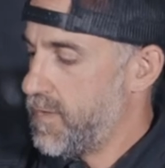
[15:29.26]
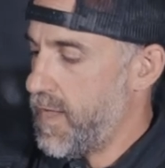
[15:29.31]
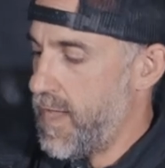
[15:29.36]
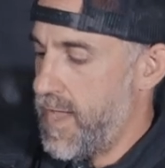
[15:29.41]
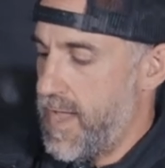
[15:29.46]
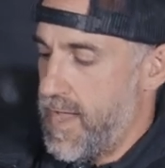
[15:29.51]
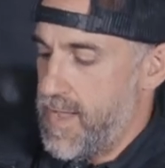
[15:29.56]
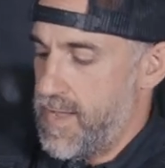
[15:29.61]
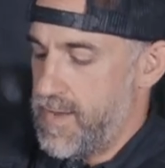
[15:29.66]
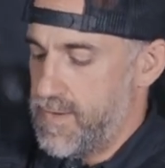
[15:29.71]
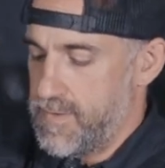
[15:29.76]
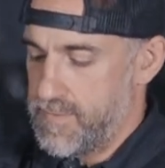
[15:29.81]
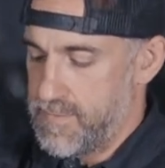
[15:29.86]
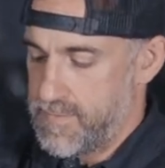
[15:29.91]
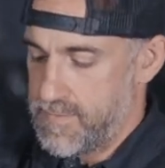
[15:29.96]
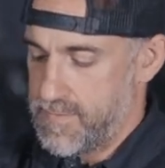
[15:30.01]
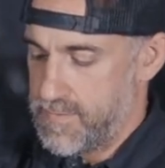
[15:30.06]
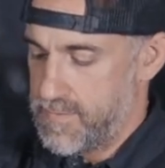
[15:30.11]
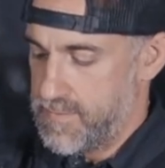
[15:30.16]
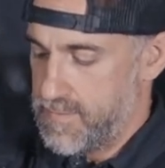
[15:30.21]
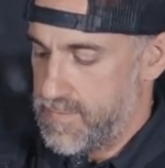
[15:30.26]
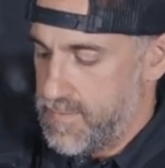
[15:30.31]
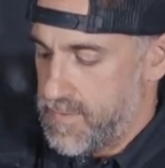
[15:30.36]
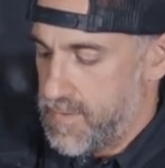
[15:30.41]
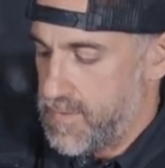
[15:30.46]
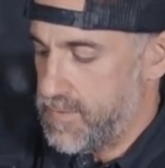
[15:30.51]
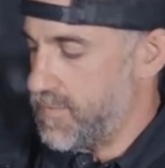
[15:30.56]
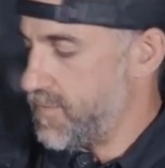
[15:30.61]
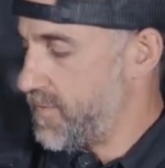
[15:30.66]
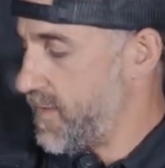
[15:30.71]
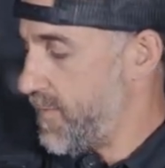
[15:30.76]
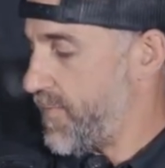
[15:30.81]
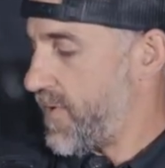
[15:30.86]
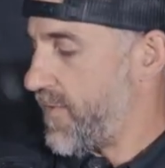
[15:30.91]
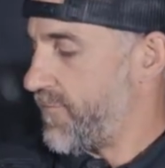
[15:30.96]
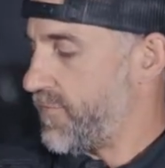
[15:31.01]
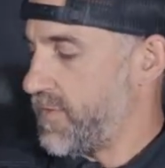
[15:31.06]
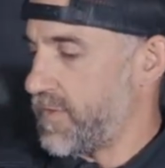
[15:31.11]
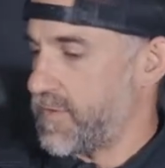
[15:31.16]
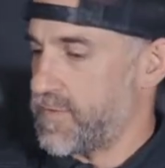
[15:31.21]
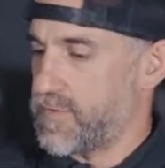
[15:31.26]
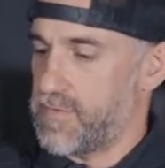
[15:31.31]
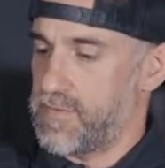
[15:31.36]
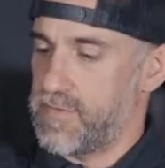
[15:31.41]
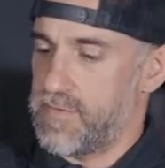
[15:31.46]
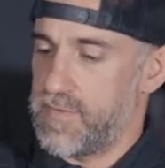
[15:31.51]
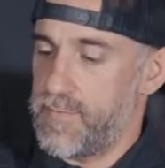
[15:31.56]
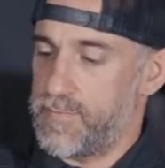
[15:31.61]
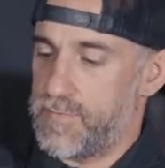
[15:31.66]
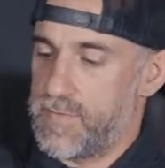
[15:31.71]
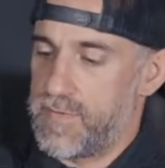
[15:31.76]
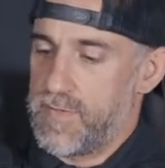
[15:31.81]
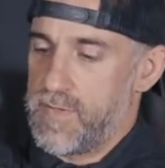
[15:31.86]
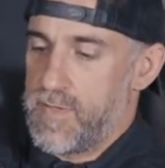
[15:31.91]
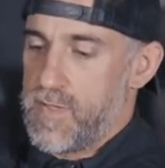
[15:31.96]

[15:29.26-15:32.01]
And unzip, everything is unzipped.